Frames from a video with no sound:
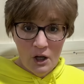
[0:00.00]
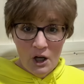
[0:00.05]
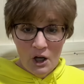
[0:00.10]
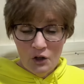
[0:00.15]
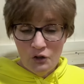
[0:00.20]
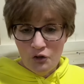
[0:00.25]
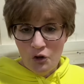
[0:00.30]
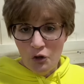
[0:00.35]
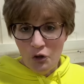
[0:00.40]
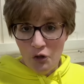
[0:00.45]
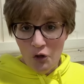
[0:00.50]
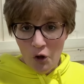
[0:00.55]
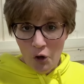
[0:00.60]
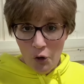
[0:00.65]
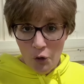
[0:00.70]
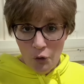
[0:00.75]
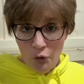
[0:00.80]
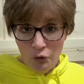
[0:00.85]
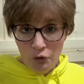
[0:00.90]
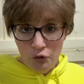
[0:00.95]
to
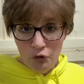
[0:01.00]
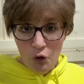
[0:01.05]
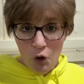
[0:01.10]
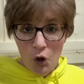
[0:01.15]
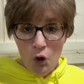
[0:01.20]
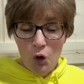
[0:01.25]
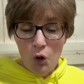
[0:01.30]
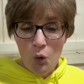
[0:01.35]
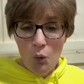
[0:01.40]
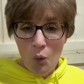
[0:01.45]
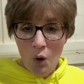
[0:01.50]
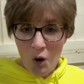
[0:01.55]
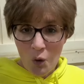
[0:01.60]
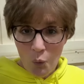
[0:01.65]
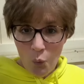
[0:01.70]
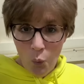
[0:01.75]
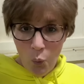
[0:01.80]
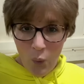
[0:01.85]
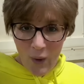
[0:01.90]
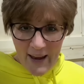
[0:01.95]
those who are
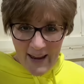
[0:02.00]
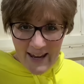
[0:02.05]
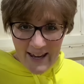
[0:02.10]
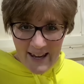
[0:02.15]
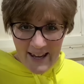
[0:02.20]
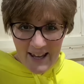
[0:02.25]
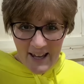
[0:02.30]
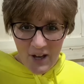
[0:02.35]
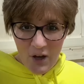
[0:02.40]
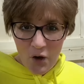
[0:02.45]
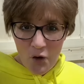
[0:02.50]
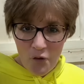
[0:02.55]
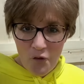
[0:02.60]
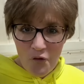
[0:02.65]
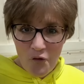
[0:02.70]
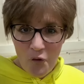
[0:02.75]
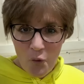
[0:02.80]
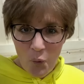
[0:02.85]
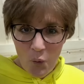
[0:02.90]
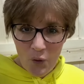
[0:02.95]
waiting
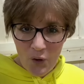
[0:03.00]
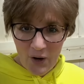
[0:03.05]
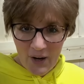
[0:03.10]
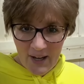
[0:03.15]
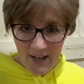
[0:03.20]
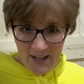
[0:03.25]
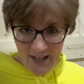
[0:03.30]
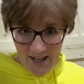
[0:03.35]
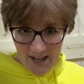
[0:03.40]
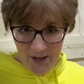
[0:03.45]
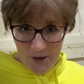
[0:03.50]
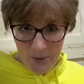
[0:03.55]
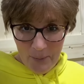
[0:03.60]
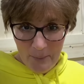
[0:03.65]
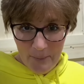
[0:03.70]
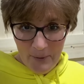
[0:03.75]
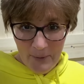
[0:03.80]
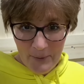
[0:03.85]
for him.